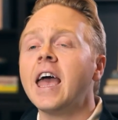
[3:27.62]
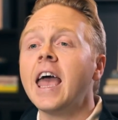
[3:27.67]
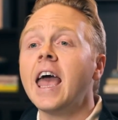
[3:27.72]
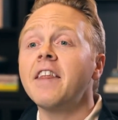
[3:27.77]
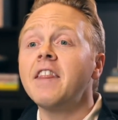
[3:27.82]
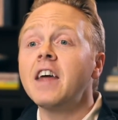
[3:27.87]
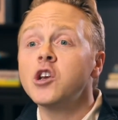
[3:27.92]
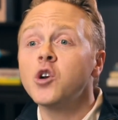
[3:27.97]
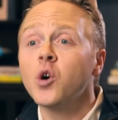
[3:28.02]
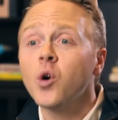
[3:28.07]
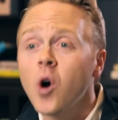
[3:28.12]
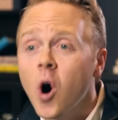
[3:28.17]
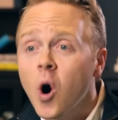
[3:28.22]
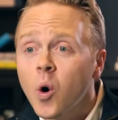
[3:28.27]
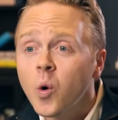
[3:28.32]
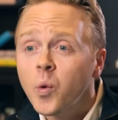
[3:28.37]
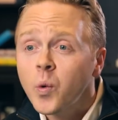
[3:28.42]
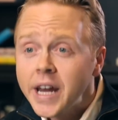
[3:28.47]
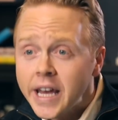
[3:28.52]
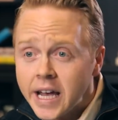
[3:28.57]
that you're
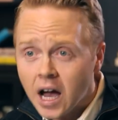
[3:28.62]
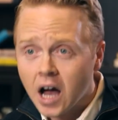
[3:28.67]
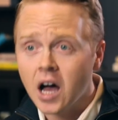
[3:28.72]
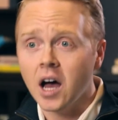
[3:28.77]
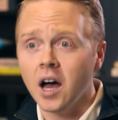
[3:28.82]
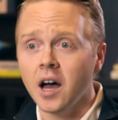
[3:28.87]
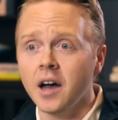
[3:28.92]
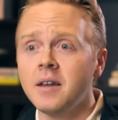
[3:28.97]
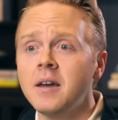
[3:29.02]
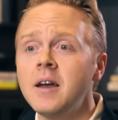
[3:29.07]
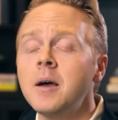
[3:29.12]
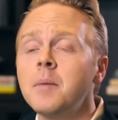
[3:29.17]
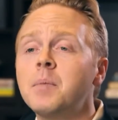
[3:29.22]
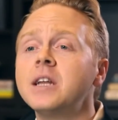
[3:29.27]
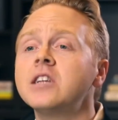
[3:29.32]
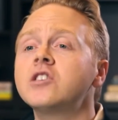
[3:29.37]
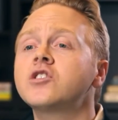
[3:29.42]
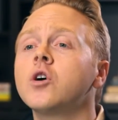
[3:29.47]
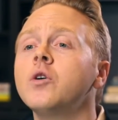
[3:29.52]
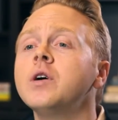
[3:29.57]
already on,
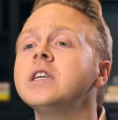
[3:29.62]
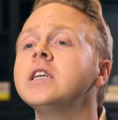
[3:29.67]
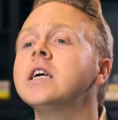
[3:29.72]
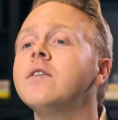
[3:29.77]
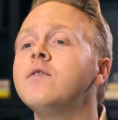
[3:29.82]
but it's going to